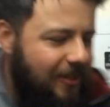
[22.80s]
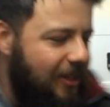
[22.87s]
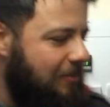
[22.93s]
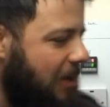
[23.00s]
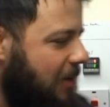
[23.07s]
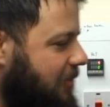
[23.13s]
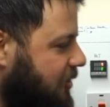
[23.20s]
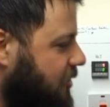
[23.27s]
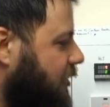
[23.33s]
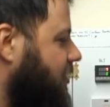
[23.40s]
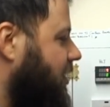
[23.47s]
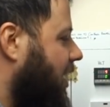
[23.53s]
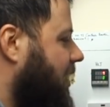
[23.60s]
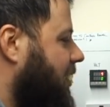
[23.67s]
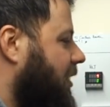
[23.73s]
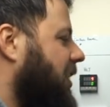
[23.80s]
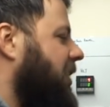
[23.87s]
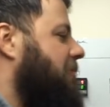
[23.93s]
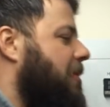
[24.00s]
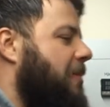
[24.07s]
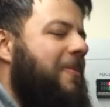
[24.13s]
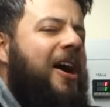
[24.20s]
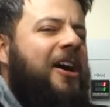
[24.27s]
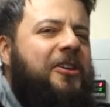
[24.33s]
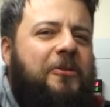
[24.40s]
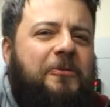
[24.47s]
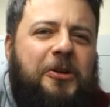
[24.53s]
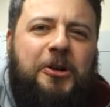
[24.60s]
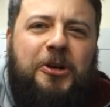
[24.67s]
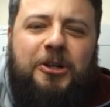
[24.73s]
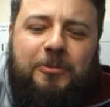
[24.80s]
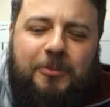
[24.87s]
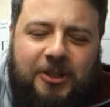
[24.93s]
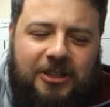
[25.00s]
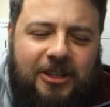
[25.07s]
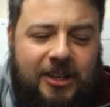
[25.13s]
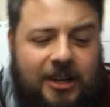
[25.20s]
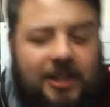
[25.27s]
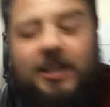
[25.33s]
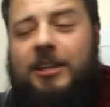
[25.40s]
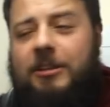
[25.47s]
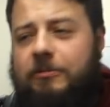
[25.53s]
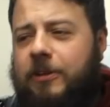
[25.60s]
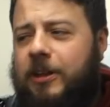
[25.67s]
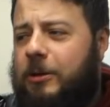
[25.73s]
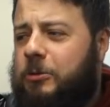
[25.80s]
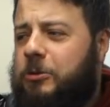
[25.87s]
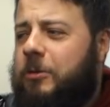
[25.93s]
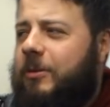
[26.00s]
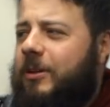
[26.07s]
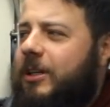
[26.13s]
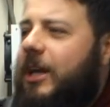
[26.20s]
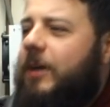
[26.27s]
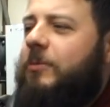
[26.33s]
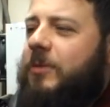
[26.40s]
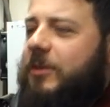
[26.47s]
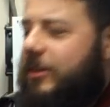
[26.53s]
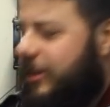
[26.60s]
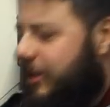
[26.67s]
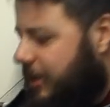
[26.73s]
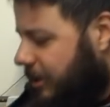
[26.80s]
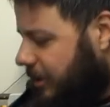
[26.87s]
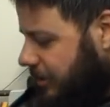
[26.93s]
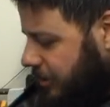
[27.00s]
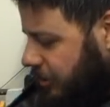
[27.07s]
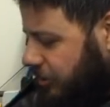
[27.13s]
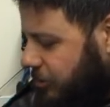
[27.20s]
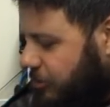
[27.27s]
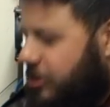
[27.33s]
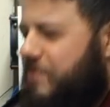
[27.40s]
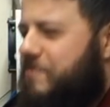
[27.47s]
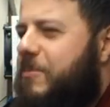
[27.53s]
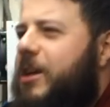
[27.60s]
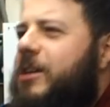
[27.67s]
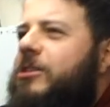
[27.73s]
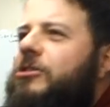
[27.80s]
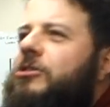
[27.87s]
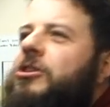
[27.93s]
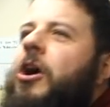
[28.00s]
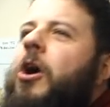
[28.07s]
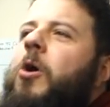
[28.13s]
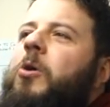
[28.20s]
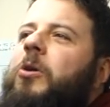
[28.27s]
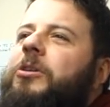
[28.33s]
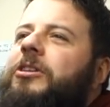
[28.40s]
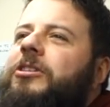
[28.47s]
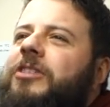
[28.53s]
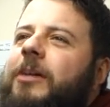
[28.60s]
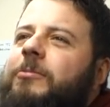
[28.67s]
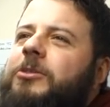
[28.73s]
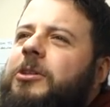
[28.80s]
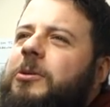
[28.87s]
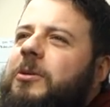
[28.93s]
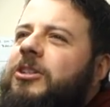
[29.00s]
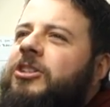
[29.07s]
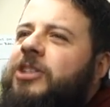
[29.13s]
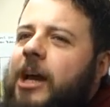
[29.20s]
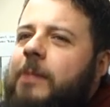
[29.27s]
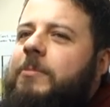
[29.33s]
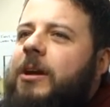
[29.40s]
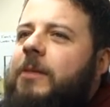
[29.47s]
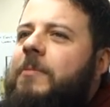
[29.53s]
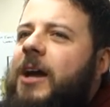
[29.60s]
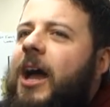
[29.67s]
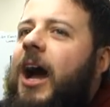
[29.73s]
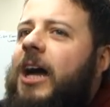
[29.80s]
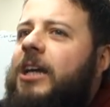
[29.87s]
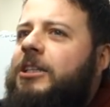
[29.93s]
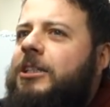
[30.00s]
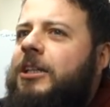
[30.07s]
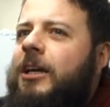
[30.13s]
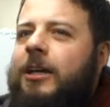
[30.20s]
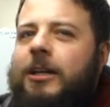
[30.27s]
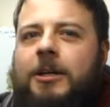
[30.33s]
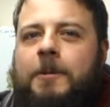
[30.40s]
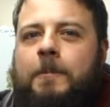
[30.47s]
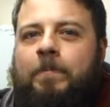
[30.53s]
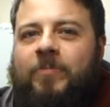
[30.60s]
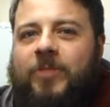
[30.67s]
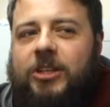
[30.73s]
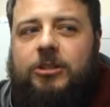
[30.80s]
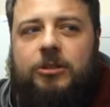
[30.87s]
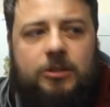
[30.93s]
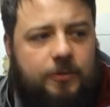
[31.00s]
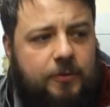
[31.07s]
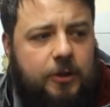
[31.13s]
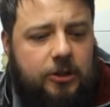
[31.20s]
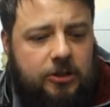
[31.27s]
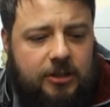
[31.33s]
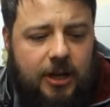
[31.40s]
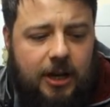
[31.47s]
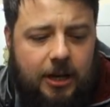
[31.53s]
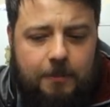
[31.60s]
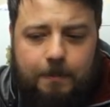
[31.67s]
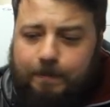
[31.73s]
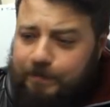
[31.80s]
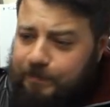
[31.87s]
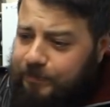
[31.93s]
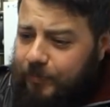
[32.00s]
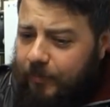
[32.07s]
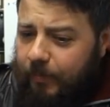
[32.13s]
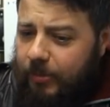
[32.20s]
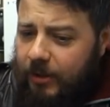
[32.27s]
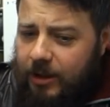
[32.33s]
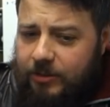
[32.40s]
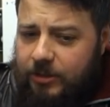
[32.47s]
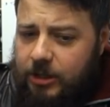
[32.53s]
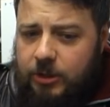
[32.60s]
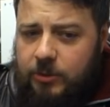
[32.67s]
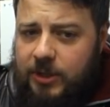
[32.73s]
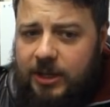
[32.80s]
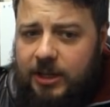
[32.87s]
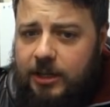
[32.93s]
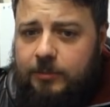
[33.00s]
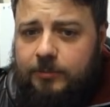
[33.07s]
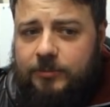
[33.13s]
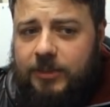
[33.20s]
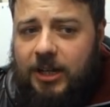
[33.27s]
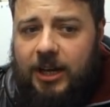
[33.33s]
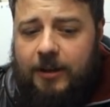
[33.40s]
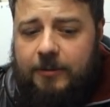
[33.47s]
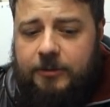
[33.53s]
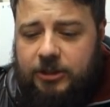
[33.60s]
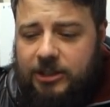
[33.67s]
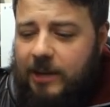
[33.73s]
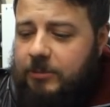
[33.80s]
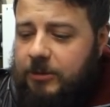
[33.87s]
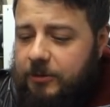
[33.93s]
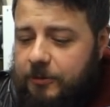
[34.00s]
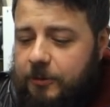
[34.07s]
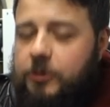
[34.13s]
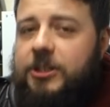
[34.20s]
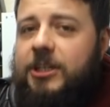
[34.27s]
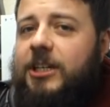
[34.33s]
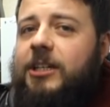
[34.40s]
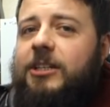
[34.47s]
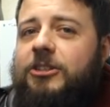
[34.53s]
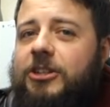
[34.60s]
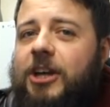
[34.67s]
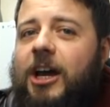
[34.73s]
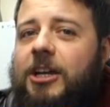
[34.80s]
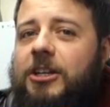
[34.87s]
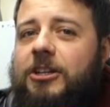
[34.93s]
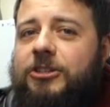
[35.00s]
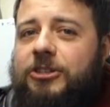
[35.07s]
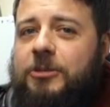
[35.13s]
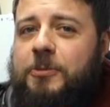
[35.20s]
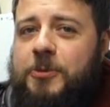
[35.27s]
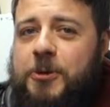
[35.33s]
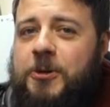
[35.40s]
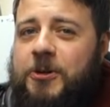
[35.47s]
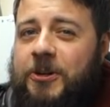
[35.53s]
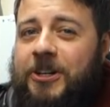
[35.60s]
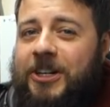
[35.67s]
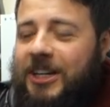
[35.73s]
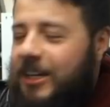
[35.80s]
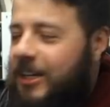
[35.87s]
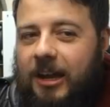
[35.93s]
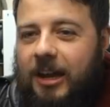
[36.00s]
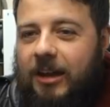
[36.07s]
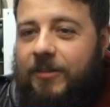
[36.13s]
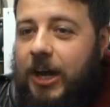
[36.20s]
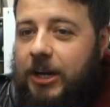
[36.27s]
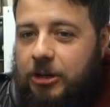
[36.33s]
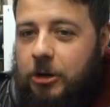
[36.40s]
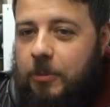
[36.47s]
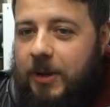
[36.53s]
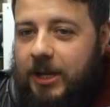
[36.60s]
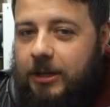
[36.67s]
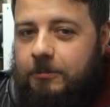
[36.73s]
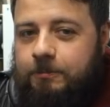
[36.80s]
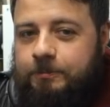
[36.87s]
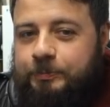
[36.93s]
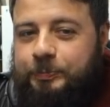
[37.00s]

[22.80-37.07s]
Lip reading: Maybe it's because I had a lot on my mind over Christmas and the fact that I was coming down with this tremendous cold that's absolutely sat me on my ass. This is the first time in the new year that I've stepped foot inside the brewery. I've had to come in